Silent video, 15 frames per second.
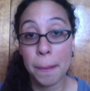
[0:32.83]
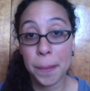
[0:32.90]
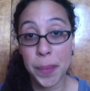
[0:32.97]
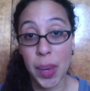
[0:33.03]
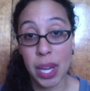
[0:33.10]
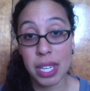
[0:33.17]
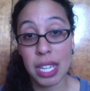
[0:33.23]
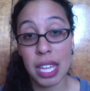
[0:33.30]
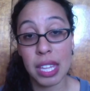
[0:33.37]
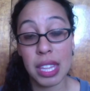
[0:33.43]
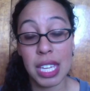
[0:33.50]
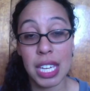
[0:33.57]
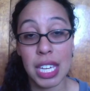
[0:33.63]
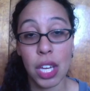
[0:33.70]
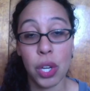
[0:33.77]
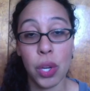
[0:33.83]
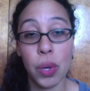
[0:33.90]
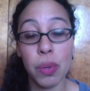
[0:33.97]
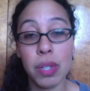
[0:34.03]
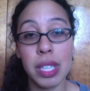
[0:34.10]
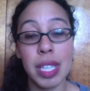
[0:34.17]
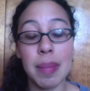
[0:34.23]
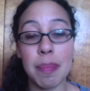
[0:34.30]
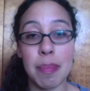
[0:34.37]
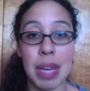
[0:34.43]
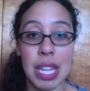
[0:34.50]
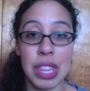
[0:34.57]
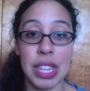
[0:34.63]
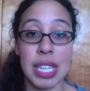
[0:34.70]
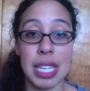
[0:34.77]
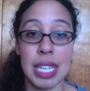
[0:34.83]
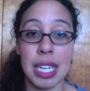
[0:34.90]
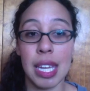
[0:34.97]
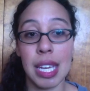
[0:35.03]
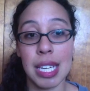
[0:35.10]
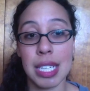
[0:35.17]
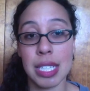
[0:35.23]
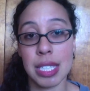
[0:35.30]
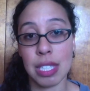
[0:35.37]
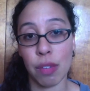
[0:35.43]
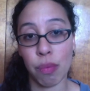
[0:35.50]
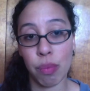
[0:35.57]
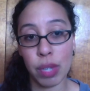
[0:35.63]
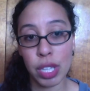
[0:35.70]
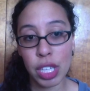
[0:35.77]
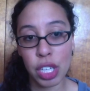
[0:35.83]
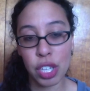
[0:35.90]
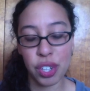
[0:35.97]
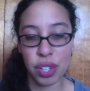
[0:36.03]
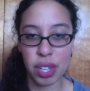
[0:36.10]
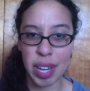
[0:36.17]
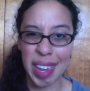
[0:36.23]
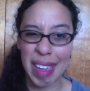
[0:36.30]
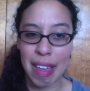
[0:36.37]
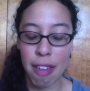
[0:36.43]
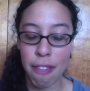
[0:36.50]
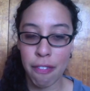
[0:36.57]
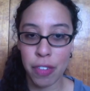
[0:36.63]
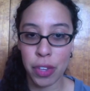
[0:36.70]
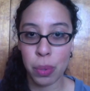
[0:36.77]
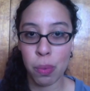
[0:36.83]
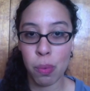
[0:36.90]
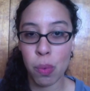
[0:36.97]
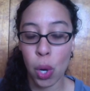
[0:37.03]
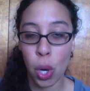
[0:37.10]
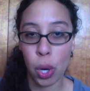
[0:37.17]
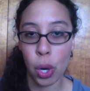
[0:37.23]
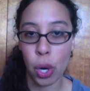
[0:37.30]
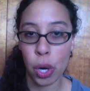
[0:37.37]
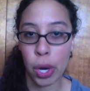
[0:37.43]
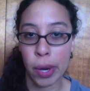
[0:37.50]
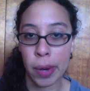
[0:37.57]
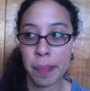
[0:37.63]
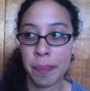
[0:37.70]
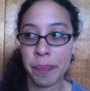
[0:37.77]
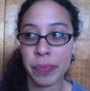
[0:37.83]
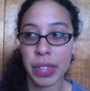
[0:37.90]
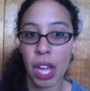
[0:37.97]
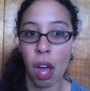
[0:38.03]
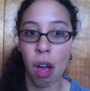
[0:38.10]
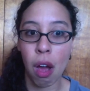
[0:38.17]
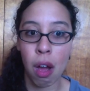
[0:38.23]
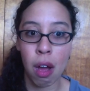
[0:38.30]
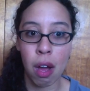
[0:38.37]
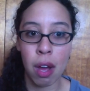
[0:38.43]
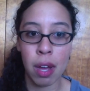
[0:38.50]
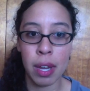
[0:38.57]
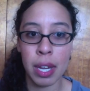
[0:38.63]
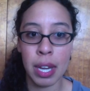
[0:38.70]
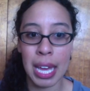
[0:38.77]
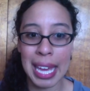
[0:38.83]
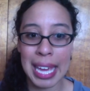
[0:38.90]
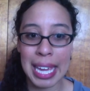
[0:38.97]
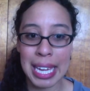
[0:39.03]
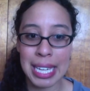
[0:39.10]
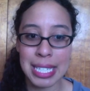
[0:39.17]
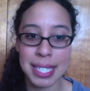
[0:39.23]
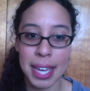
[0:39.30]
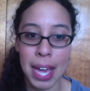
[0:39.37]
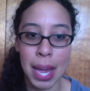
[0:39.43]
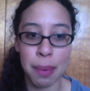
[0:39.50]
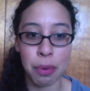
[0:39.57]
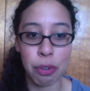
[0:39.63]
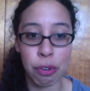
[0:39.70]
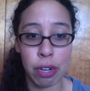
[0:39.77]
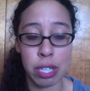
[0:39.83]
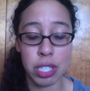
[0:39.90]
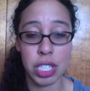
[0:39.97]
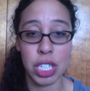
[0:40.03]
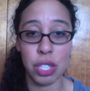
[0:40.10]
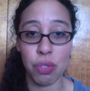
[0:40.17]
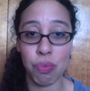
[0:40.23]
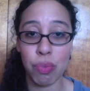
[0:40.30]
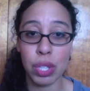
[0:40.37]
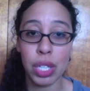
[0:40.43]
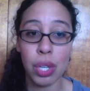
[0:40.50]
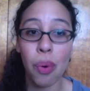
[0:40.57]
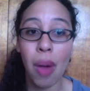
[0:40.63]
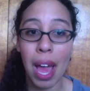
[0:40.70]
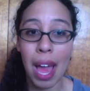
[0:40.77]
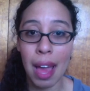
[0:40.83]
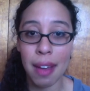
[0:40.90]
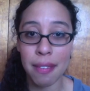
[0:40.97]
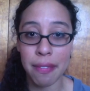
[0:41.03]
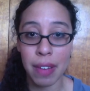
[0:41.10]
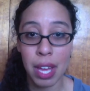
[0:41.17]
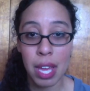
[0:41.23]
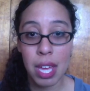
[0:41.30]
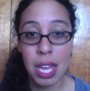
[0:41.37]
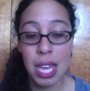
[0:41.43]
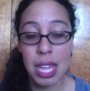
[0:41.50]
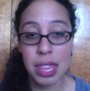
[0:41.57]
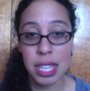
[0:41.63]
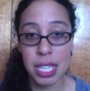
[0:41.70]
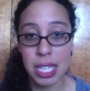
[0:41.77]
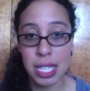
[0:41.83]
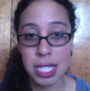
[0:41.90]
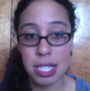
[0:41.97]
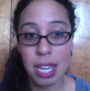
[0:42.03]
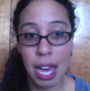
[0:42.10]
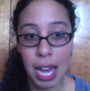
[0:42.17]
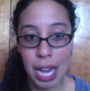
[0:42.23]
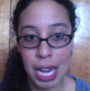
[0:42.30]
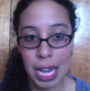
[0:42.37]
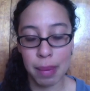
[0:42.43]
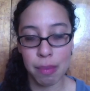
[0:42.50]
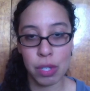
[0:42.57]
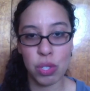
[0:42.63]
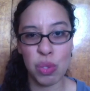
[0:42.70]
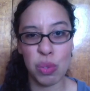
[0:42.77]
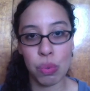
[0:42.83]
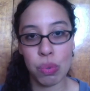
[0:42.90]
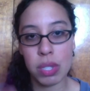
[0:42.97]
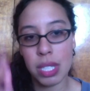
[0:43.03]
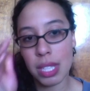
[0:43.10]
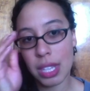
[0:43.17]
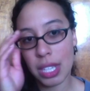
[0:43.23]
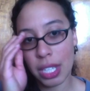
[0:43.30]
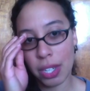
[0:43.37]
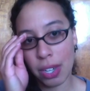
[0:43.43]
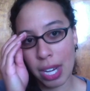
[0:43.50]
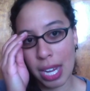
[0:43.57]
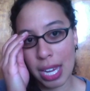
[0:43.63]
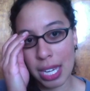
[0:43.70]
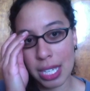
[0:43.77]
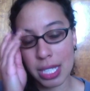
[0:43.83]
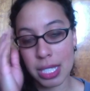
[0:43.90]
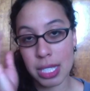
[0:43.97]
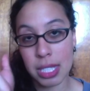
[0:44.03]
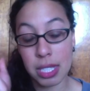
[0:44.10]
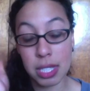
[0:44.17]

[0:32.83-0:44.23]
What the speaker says: But the no clip method is really good if you are on a time crunch and you really don't have the time to sit there and